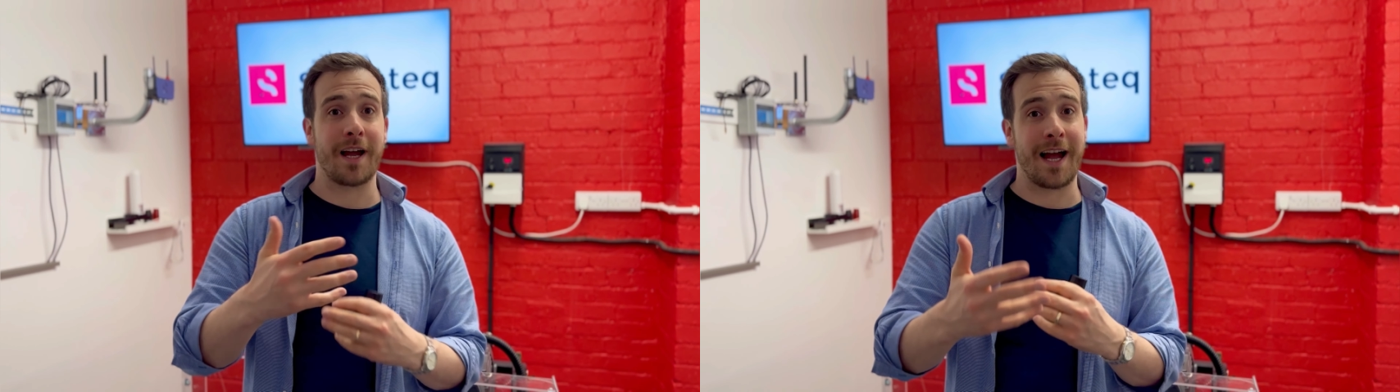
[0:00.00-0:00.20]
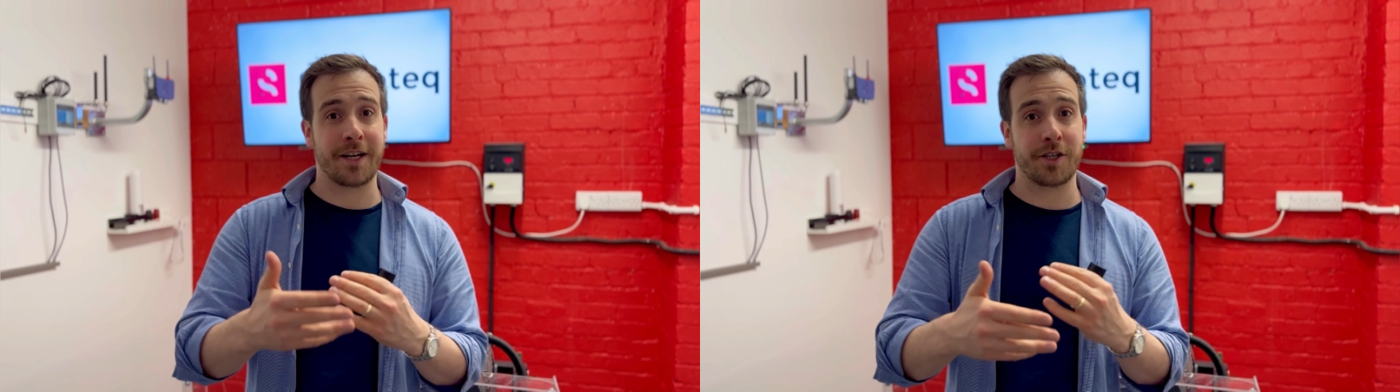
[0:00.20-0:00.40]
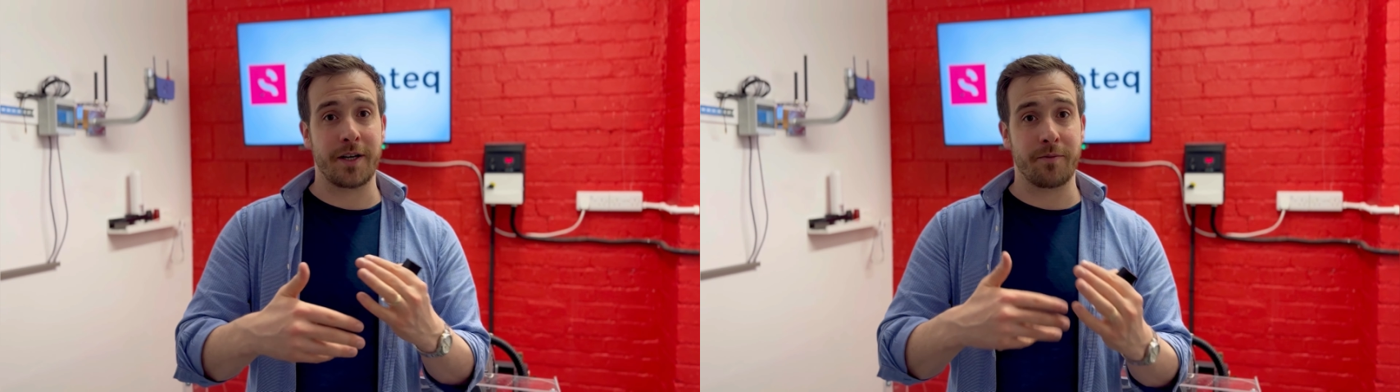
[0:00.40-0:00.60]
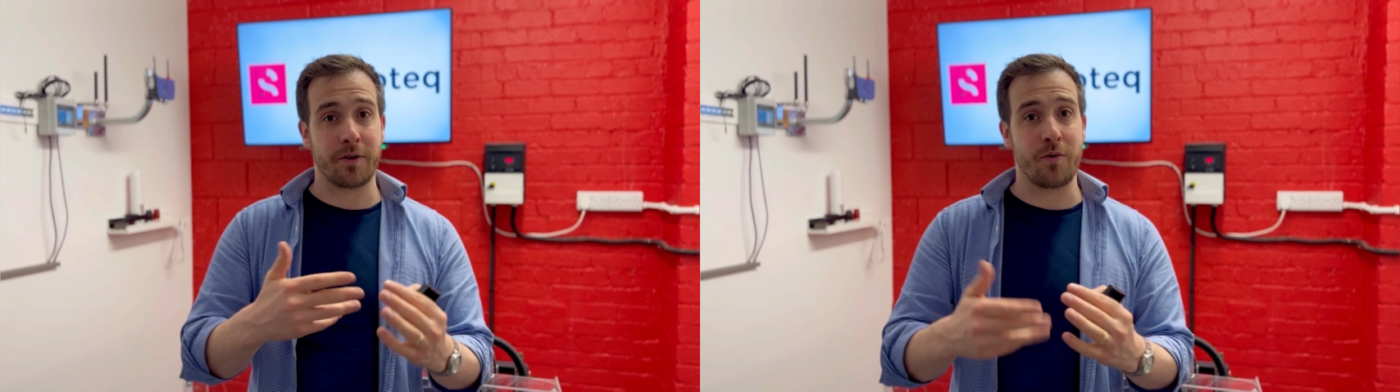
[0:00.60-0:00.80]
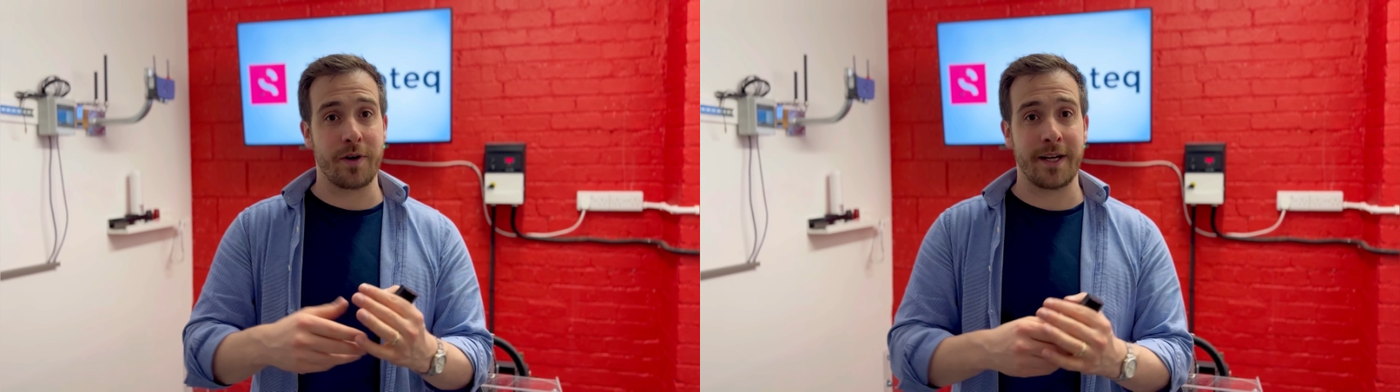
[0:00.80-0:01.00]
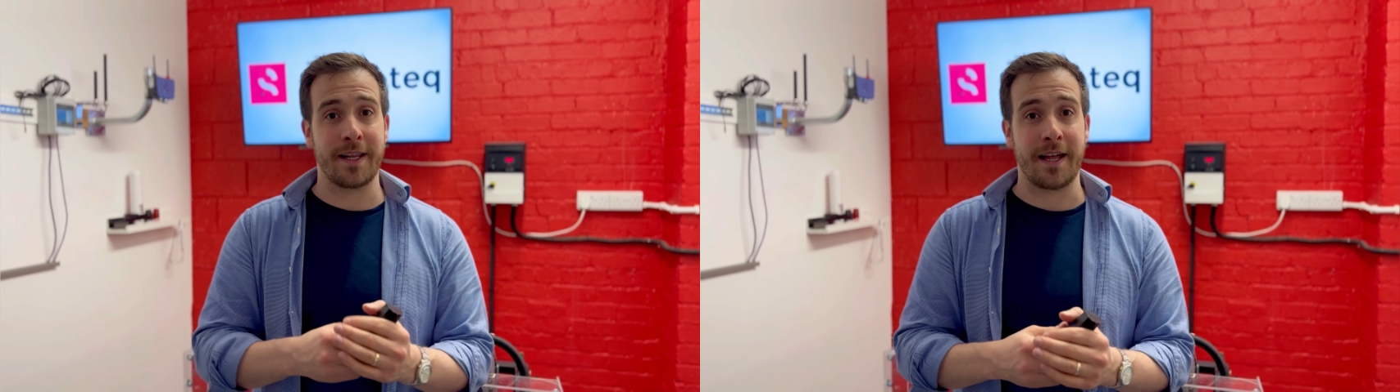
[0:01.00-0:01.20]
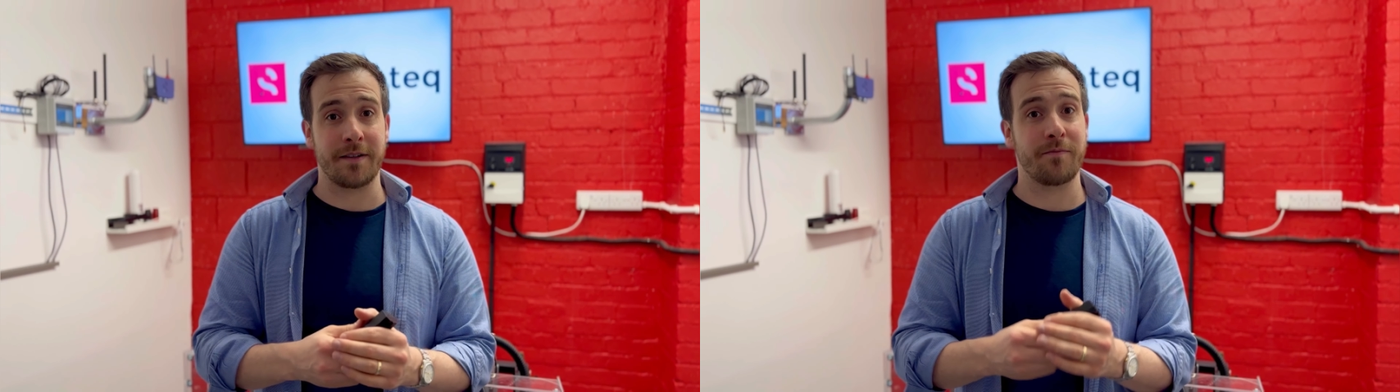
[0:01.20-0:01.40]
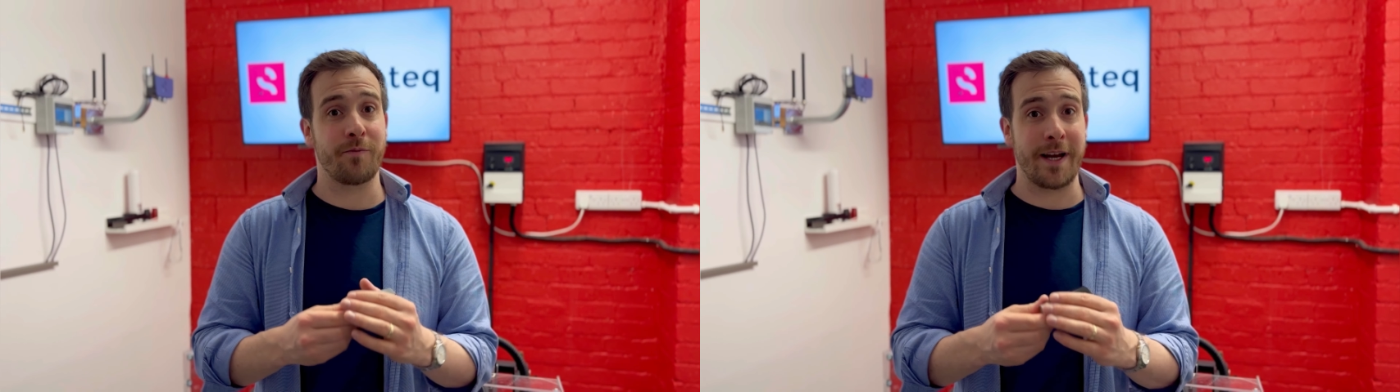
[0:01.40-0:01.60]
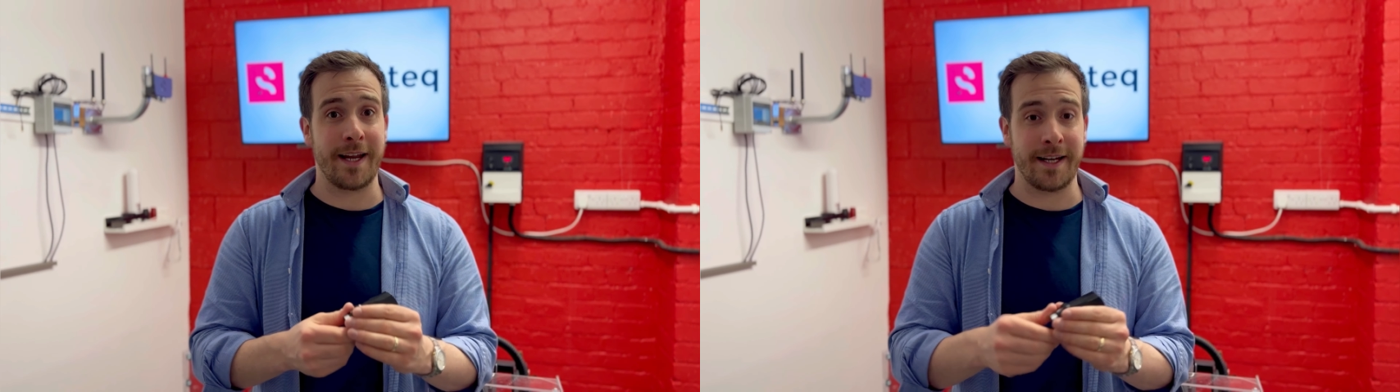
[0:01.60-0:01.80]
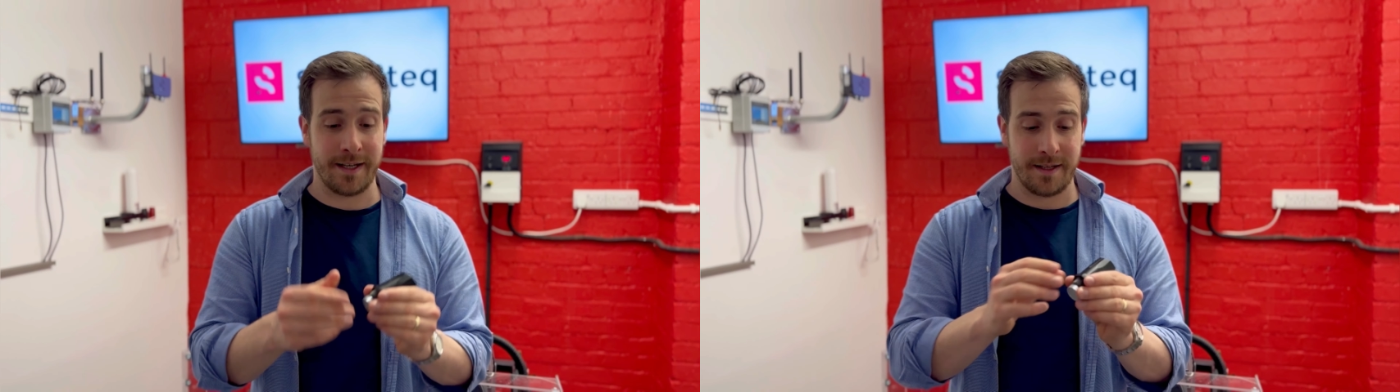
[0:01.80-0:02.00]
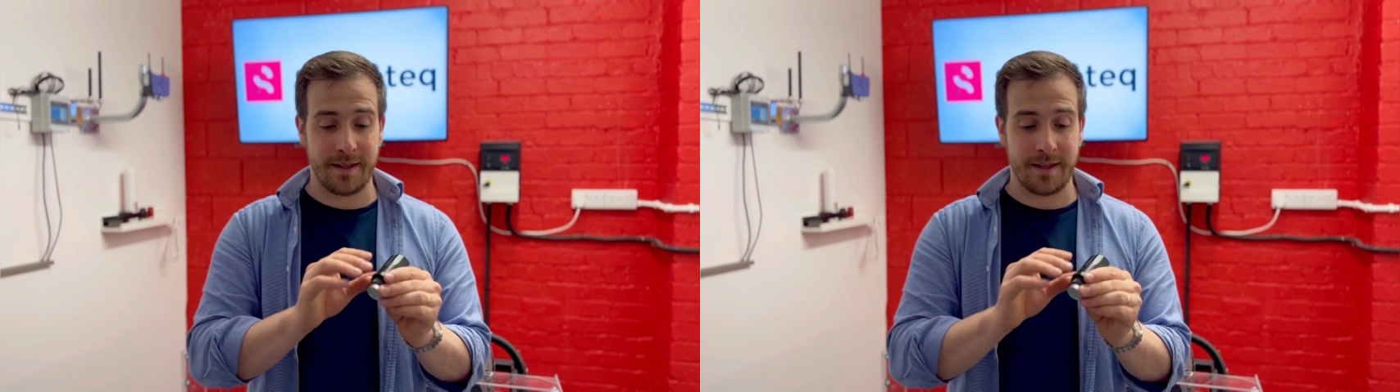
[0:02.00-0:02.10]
actually recording that reading